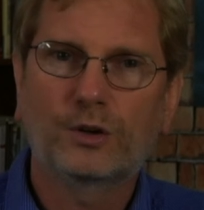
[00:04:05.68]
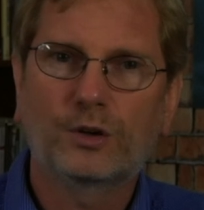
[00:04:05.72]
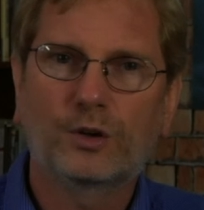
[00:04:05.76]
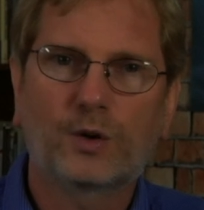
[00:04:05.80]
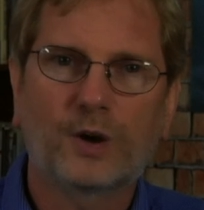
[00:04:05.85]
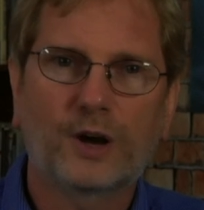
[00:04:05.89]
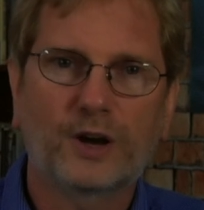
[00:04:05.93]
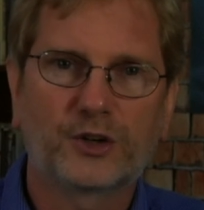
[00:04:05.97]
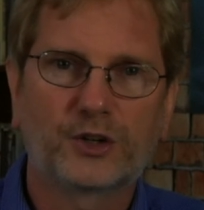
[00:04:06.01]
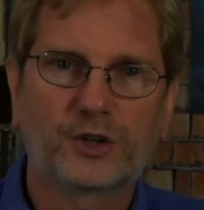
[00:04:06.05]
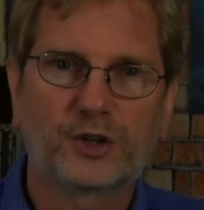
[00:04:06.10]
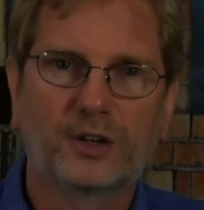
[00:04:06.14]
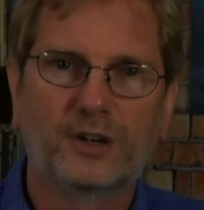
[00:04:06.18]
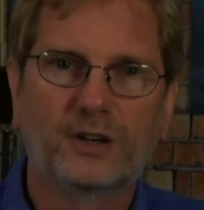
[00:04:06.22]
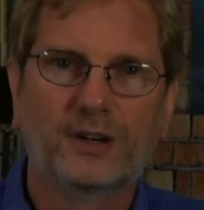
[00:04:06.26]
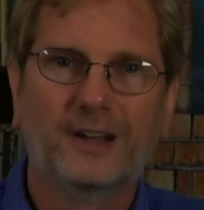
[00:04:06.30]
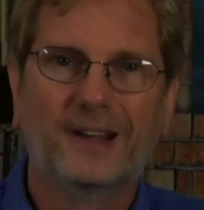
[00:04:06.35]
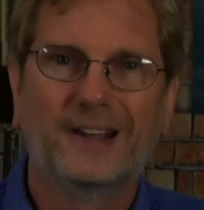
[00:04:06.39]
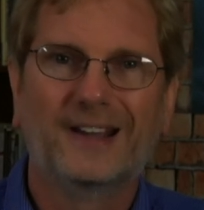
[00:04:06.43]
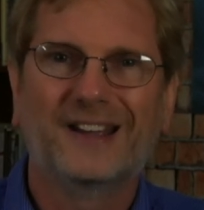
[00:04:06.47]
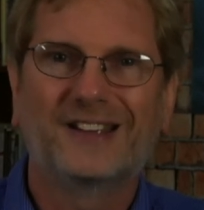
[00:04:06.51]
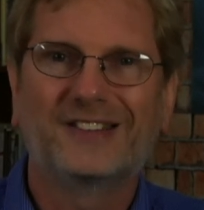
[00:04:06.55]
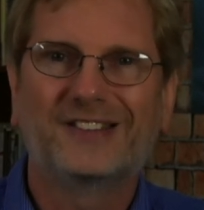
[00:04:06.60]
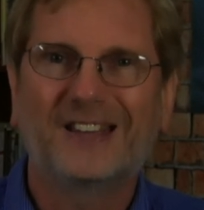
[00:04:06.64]
a question,
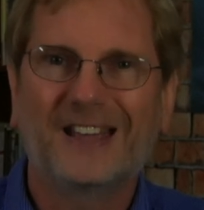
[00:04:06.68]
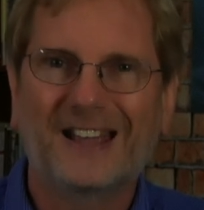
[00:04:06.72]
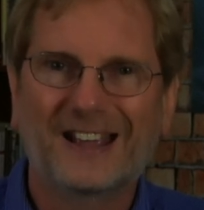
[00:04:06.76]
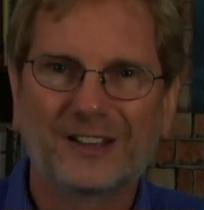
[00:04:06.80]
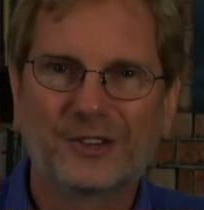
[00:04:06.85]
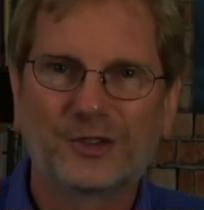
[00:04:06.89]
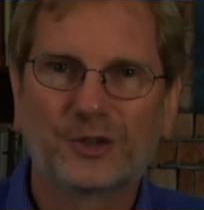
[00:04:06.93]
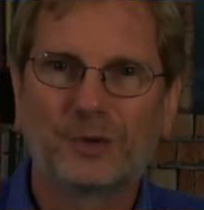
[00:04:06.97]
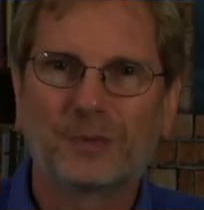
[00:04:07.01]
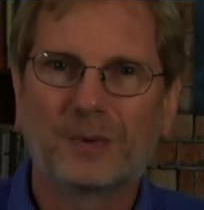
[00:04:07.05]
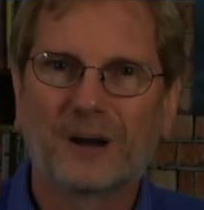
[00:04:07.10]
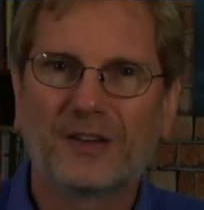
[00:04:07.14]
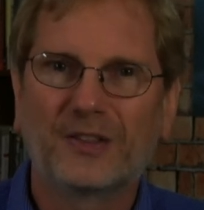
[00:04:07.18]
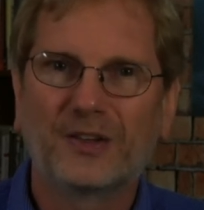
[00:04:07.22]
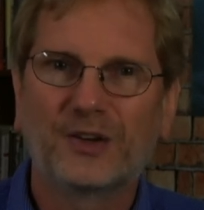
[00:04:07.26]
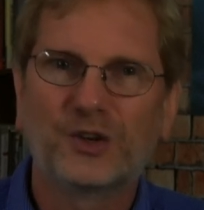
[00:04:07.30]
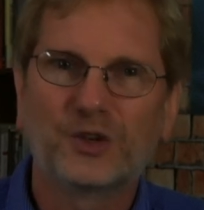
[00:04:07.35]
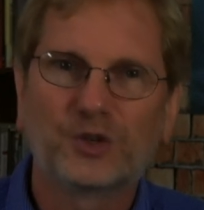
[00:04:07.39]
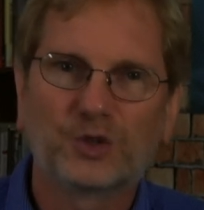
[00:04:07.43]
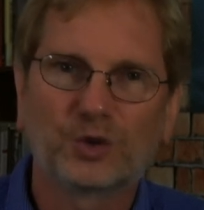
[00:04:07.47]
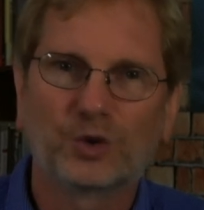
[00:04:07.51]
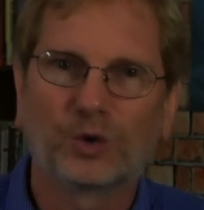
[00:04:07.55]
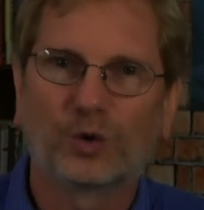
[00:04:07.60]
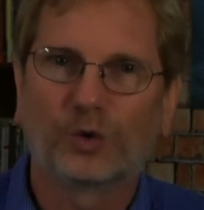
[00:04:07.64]
it's answered by the
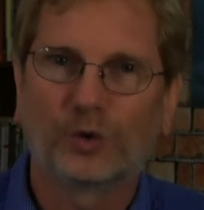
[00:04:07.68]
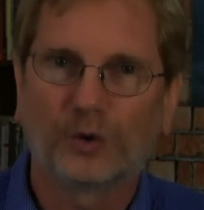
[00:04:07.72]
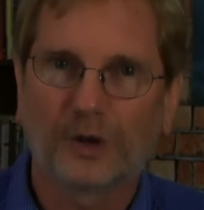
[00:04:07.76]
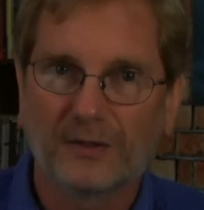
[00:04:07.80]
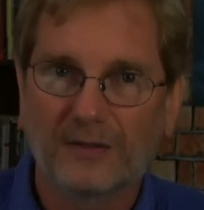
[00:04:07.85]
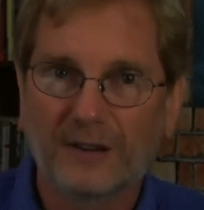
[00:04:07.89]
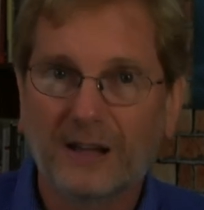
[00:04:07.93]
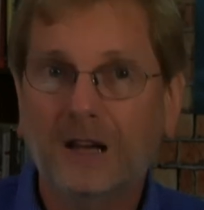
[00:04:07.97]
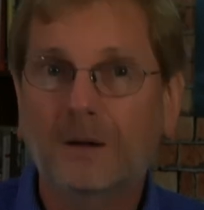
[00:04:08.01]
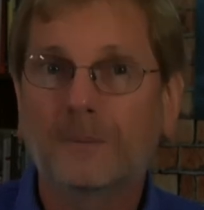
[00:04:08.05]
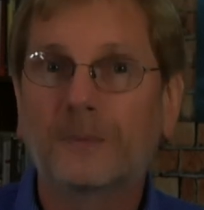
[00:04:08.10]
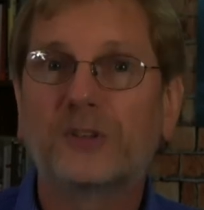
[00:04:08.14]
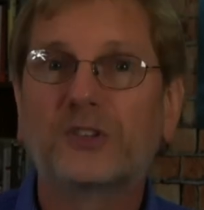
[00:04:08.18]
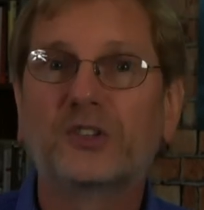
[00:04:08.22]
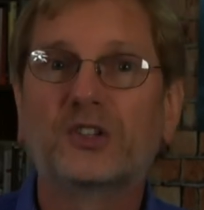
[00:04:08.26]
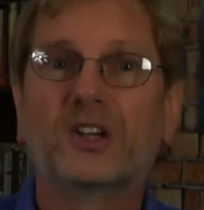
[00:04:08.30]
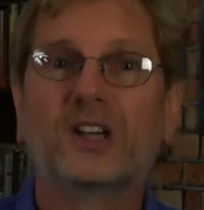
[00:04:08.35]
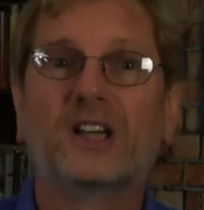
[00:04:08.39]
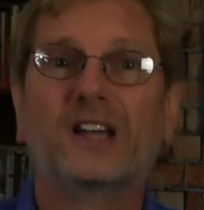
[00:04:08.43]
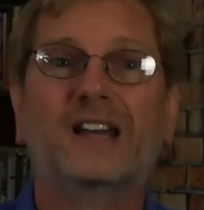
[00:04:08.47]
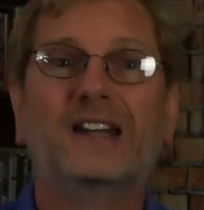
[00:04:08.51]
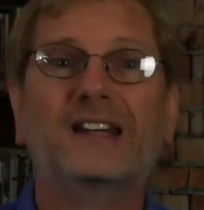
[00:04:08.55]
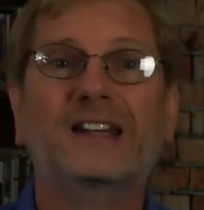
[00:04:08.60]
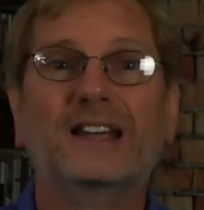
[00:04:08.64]
historical developments
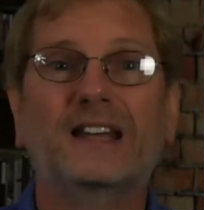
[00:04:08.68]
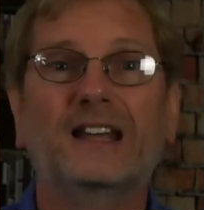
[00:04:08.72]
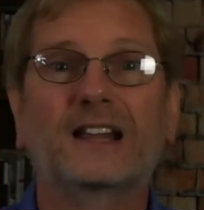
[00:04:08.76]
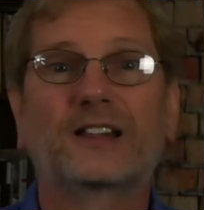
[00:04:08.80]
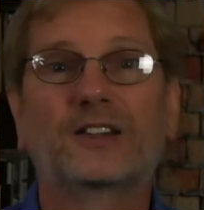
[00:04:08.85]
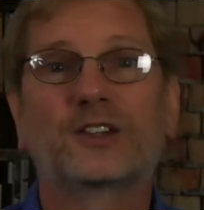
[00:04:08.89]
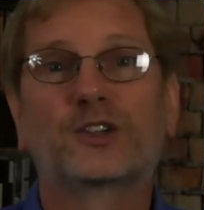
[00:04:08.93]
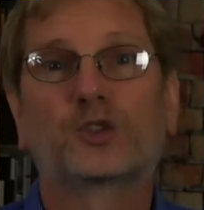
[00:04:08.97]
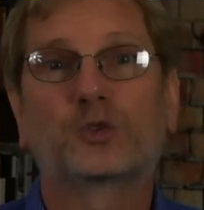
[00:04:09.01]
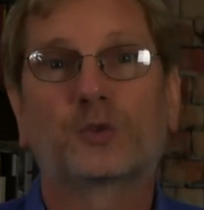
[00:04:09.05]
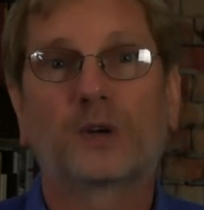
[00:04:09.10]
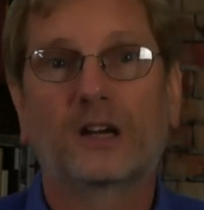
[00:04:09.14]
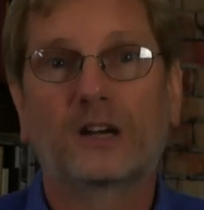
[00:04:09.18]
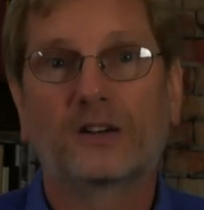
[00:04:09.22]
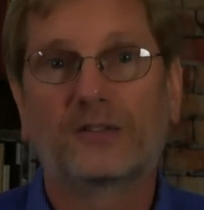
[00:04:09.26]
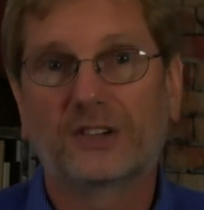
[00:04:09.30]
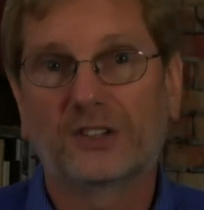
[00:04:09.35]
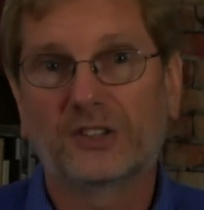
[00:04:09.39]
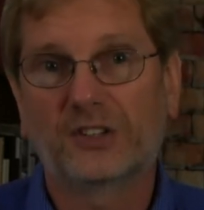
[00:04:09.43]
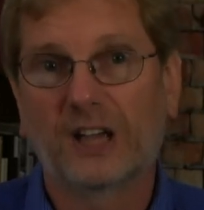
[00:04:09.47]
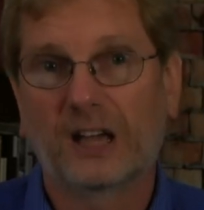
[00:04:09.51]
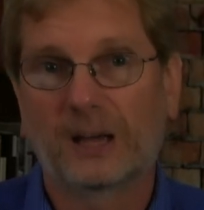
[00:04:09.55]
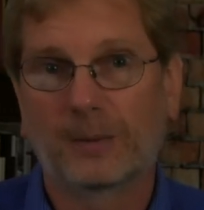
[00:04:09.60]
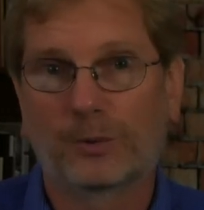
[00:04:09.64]
and illustrative
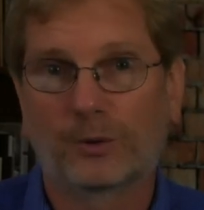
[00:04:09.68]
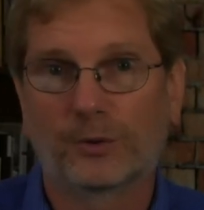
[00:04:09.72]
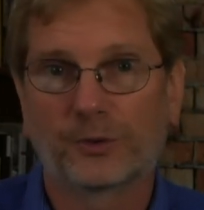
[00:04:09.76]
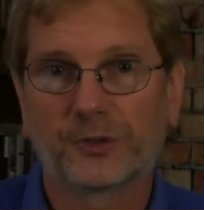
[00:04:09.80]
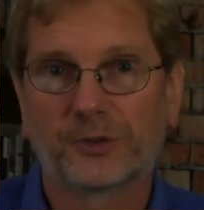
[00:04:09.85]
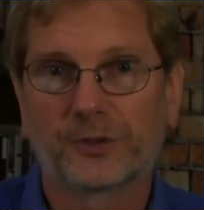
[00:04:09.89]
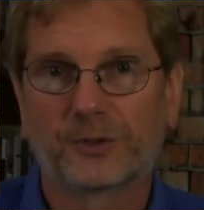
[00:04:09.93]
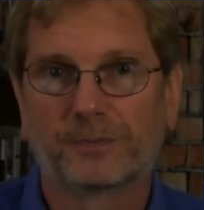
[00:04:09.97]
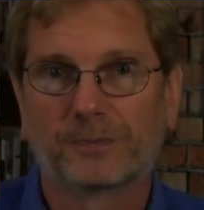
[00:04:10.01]
examples.